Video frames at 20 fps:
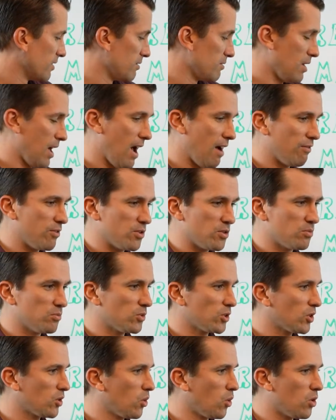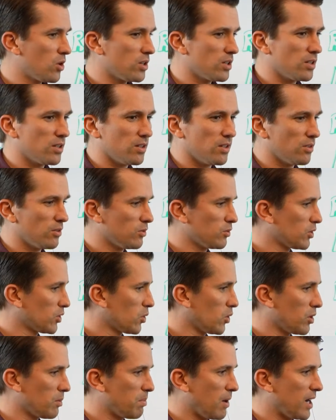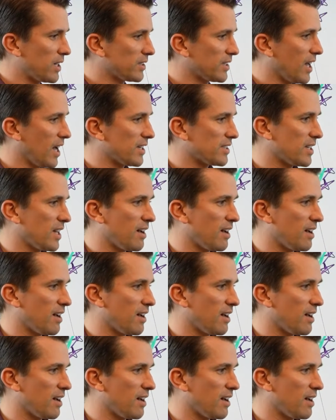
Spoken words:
Have them record a podcast.